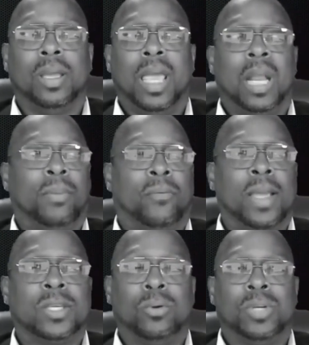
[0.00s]
And a
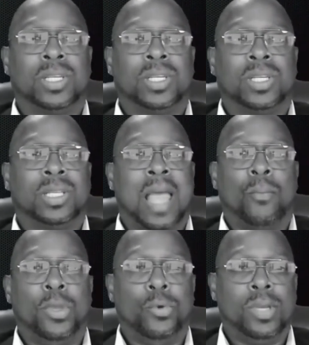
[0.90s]
professional, just like when
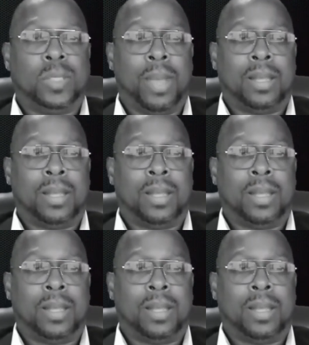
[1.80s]
you expect